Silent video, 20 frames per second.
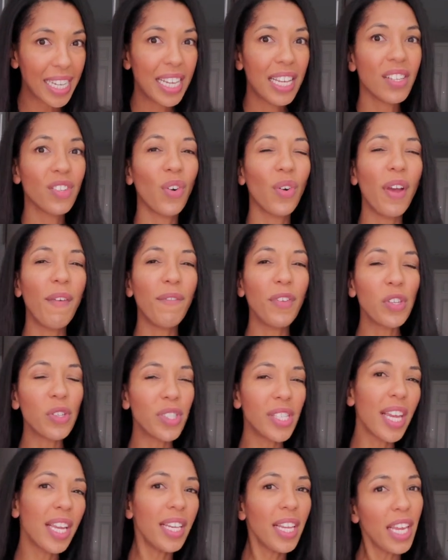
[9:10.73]
So if you
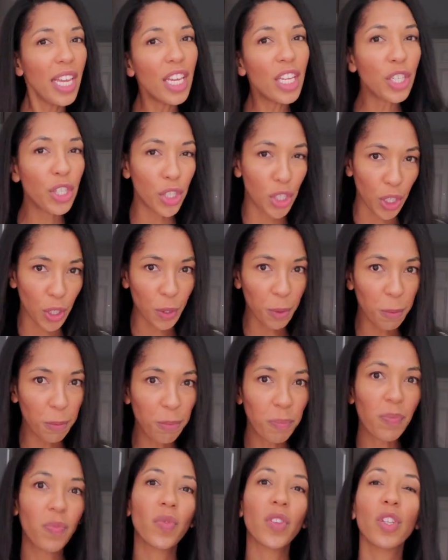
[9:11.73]
see an issue,
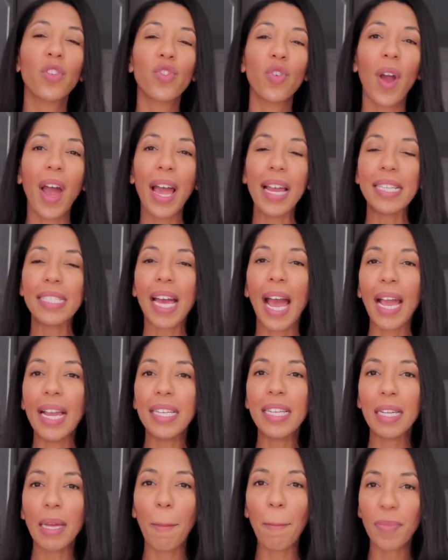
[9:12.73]
try
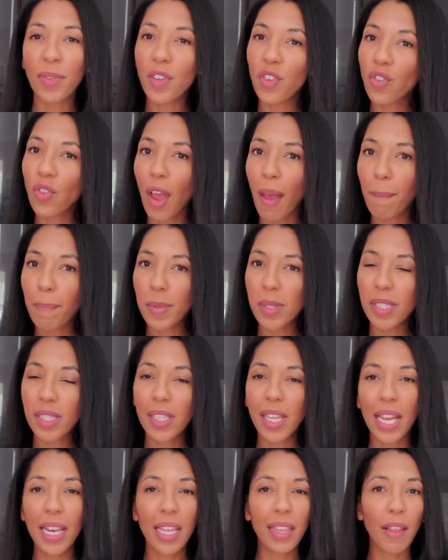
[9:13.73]
tightening up the straps,
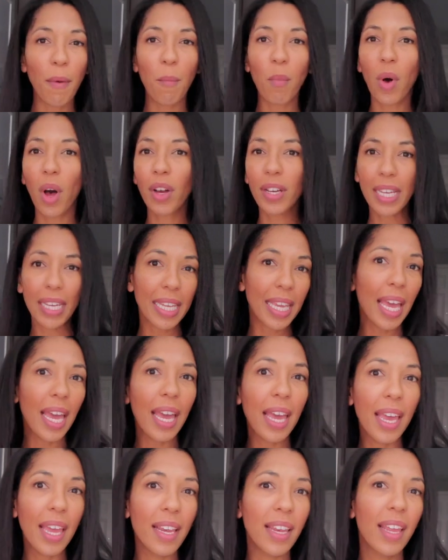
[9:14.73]
letting them walk
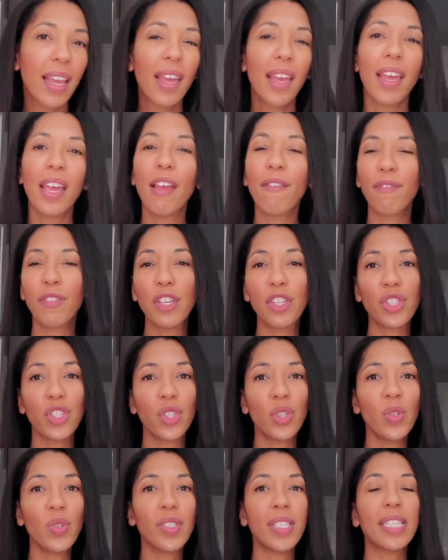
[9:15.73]
again. If the
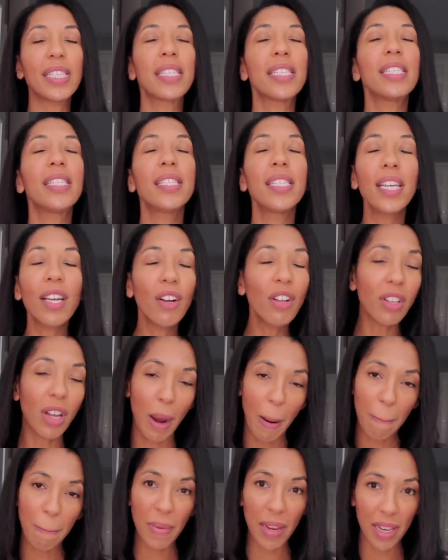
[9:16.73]
shoes still
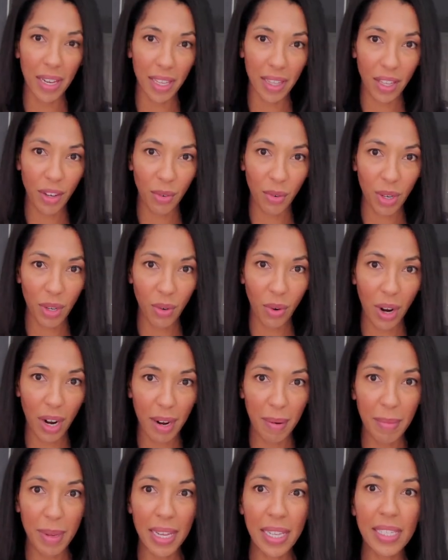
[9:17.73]
aren't meeting their
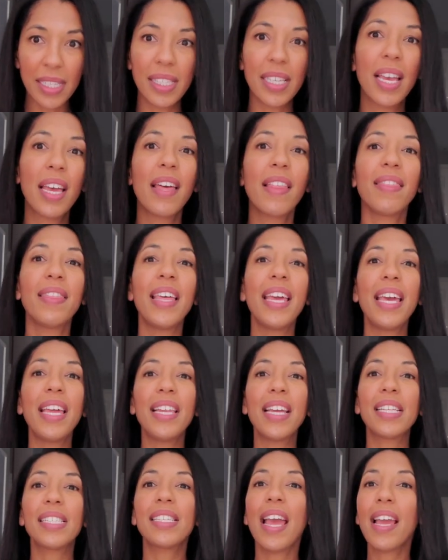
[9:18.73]
requirements, then
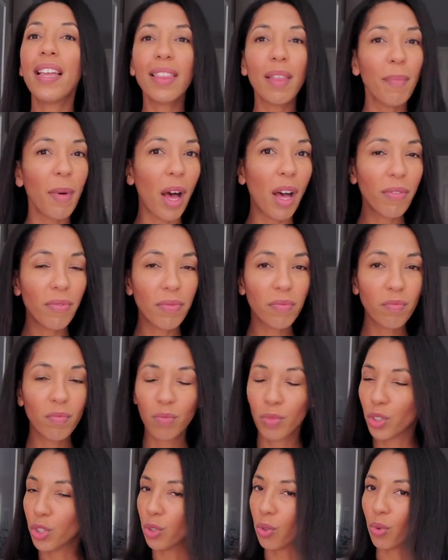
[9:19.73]
take them off.
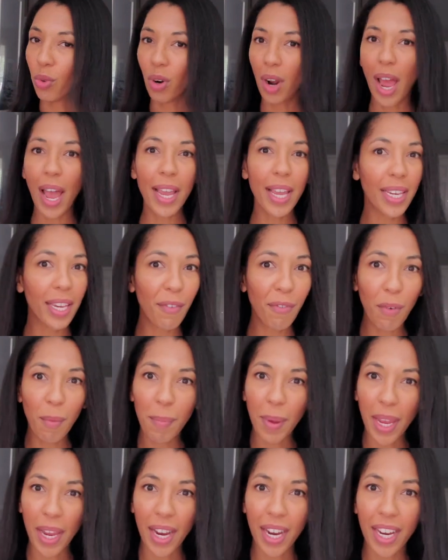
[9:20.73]
Try a different
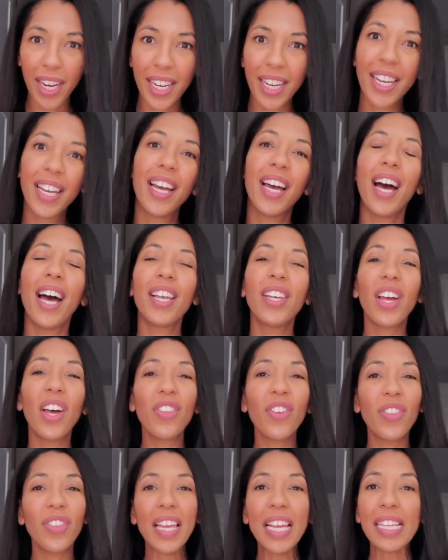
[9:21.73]
pair.
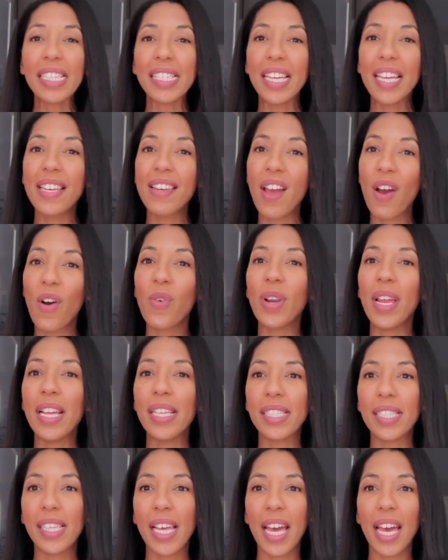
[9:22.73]
Another thing to note
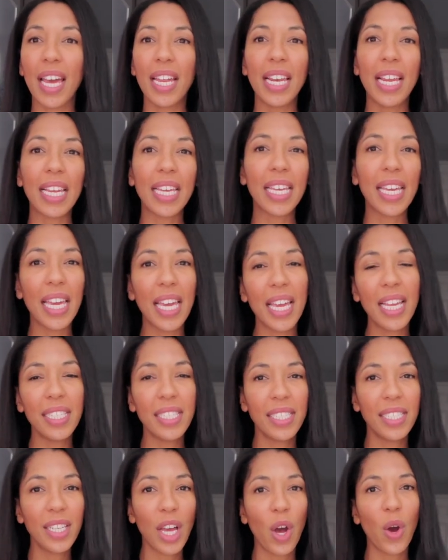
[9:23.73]
is that
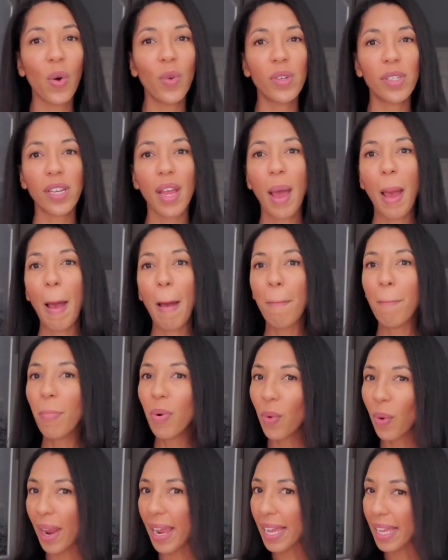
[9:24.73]
kids don't
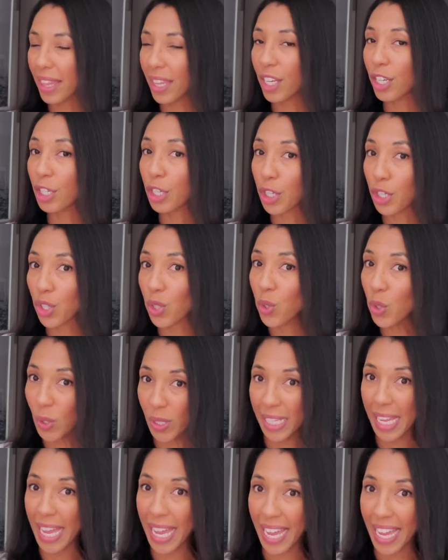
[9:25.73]
break their shoes
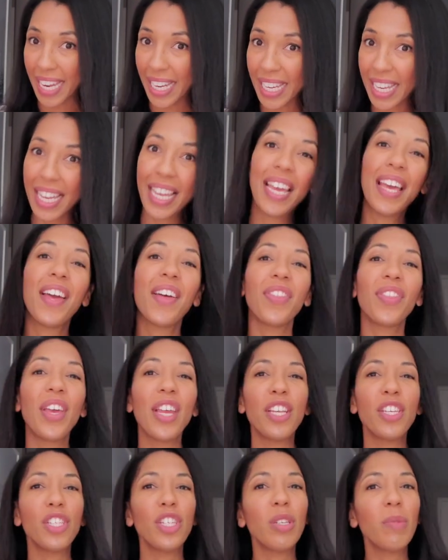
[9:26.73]
in. They
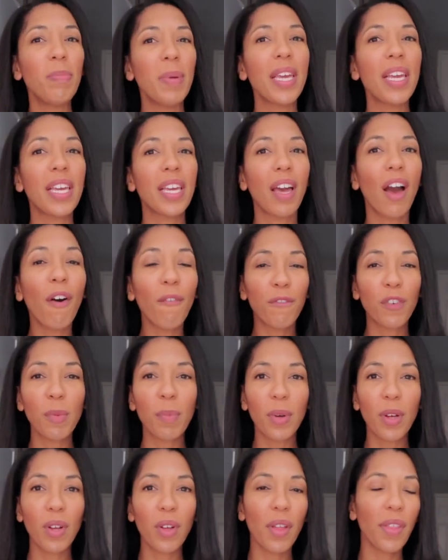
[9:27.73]
should be
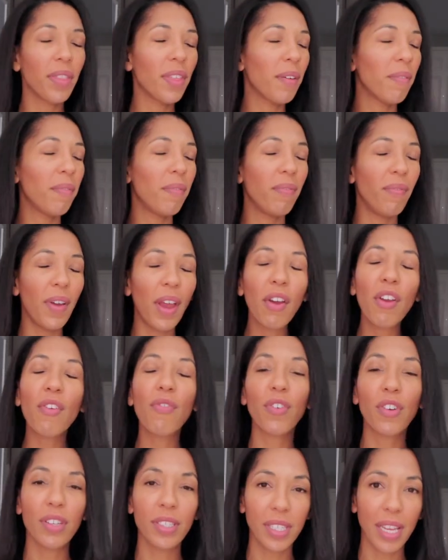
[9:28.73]
comfortable the very
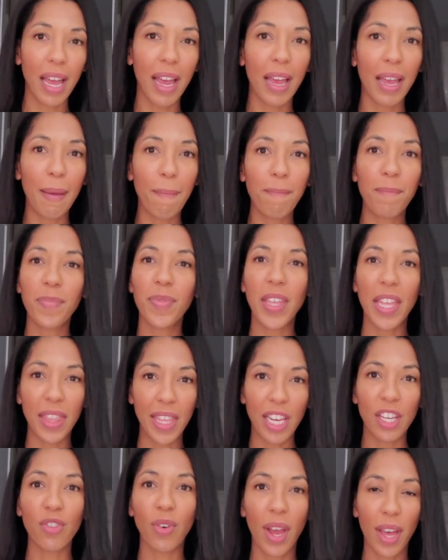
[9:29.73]
first time that
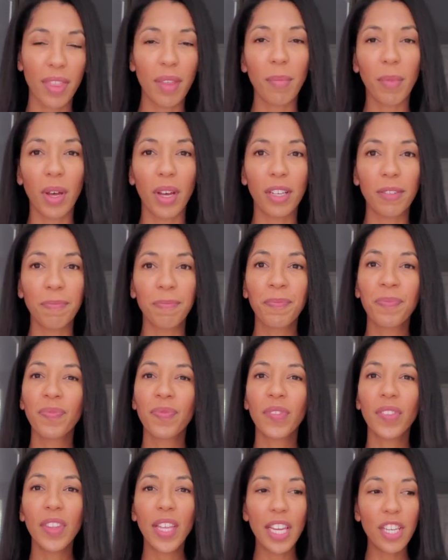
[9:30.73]
they try them on.
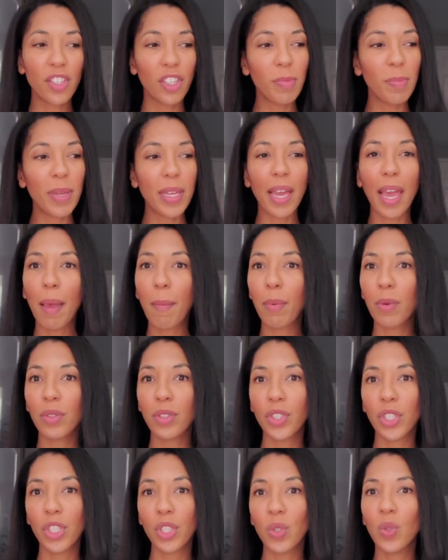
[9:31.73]
They should be able
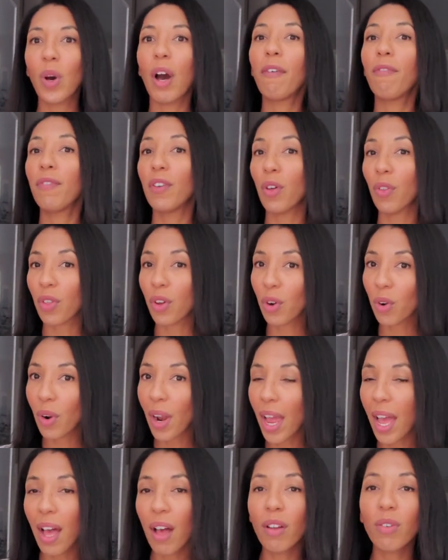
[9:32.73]
to feel the
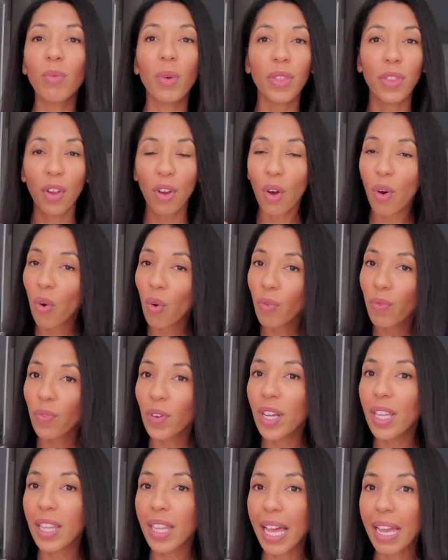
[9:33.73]
ground with their whole
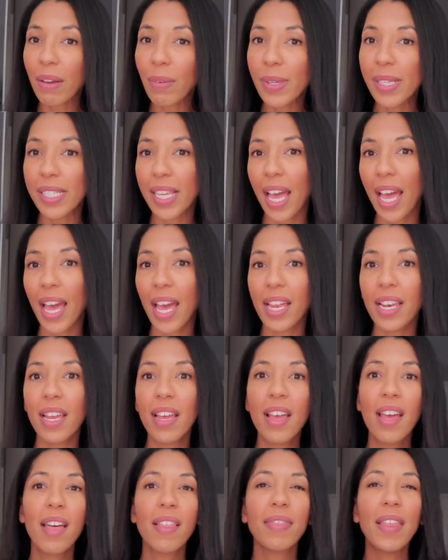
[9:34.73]
foot, like we said.
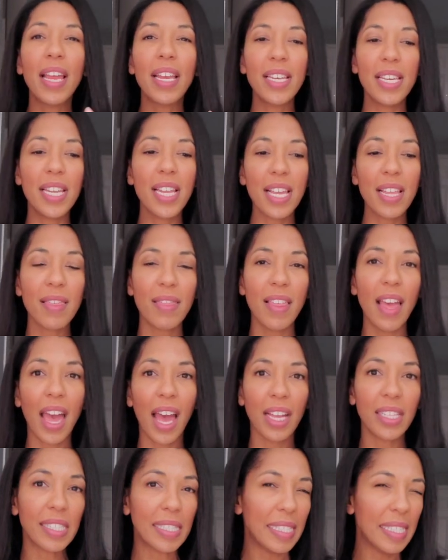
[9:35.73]
They need
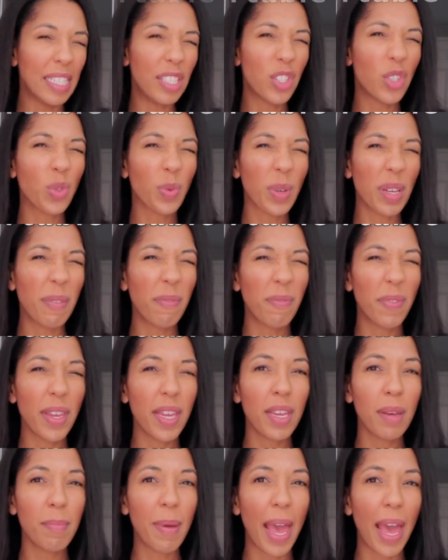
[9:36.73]
that sensory
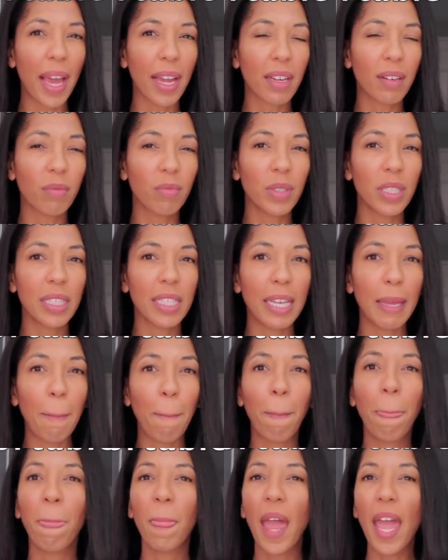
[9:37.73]
feedback, really.
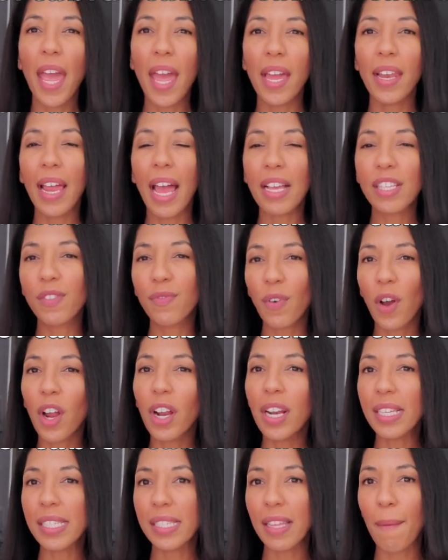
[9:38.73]
And as far
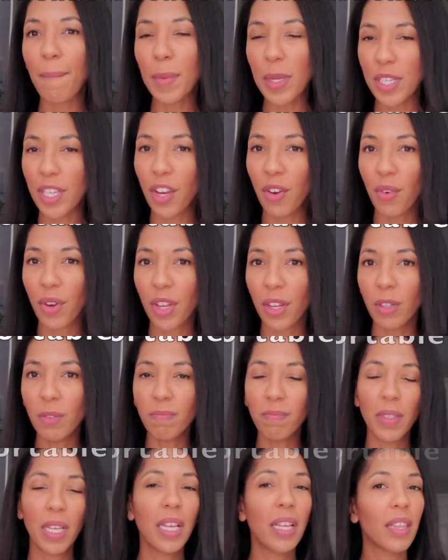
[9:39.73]
as the material,
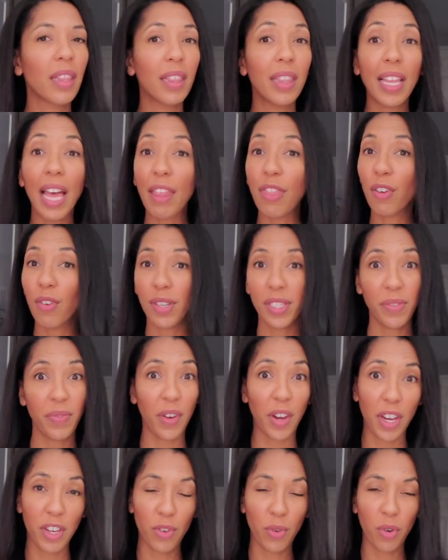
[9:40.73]
leather is
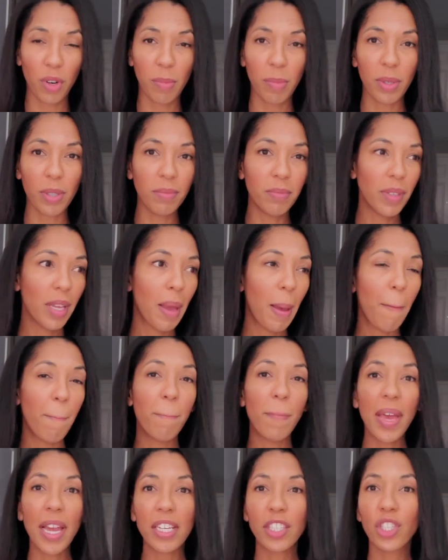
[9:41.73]
very durable.
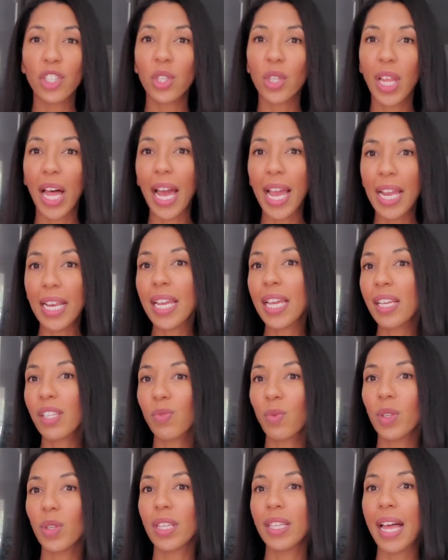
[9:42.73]
Mesh linings
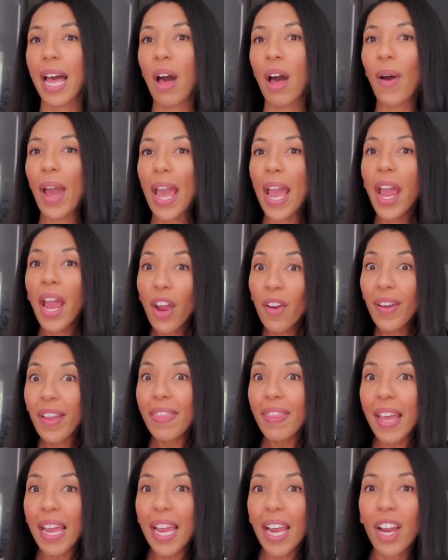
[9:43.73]
will allow air in
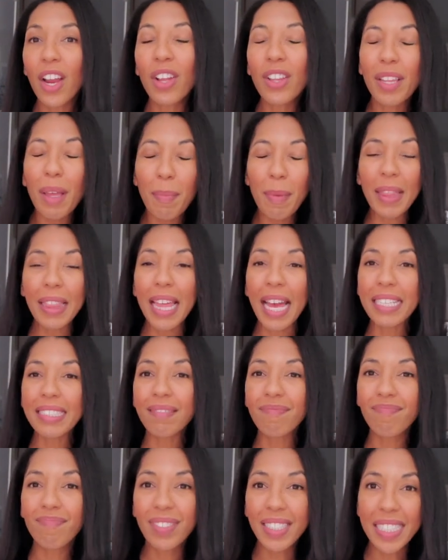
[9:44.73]
there, limit that
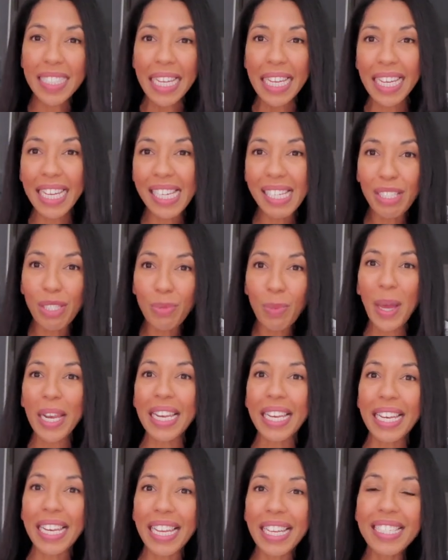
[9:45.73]
stinky
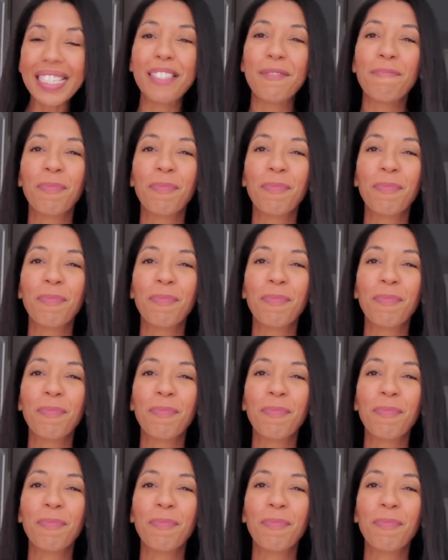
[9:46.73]
sweatiness.